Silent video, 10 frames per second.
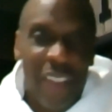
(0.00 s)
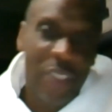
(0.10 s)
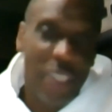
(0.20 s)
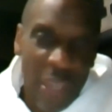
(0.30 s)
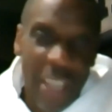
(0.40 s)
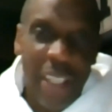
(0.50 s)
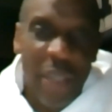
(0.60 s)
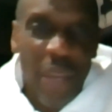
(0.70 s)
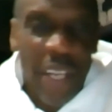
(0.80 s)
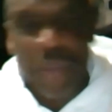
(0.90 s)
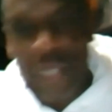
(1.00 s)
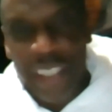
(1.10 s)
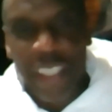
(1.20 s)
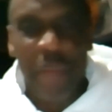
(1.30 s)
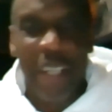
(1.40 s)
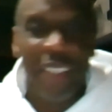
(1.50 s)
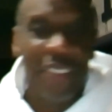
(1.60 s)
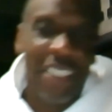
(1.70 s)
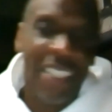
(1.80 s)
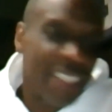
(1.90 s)
So you just try to get away and run the
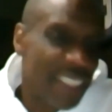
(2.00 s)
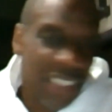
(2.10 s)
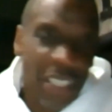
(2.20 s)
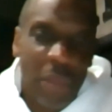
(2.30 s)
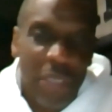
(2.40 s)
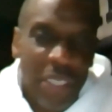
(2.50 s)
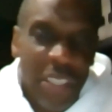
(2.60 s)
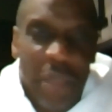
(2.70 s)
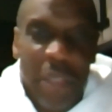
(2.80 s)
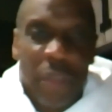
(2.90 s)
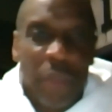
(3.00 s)
clubhouse and just celebrate with your teammates.